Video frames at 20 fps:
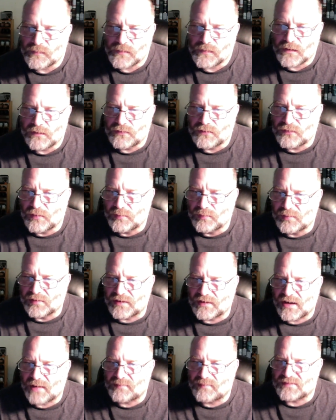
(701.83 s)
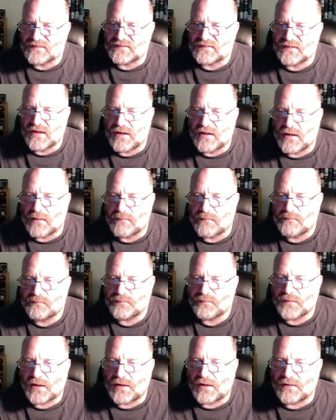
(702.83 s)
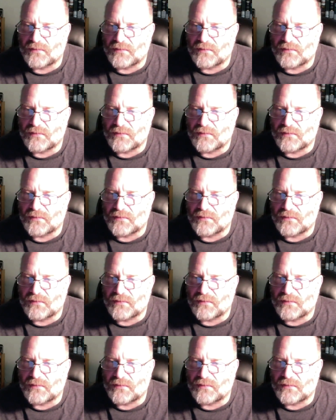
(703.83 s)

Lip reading: The Triple Cap is saying at